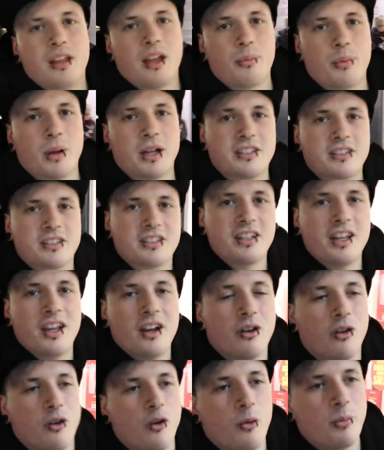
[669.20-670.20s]
Yeah, places in
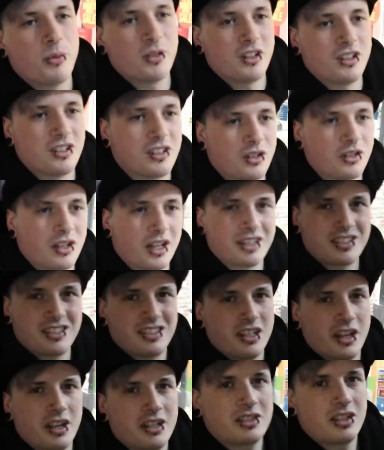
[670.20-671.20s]
here are open until like
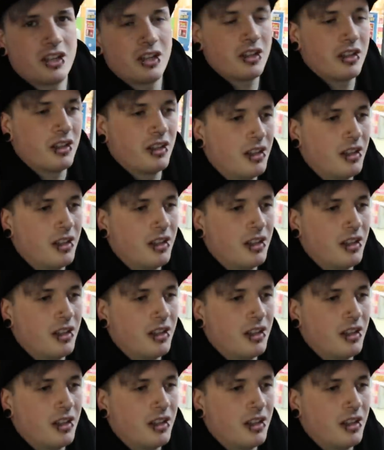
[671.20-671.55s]
six,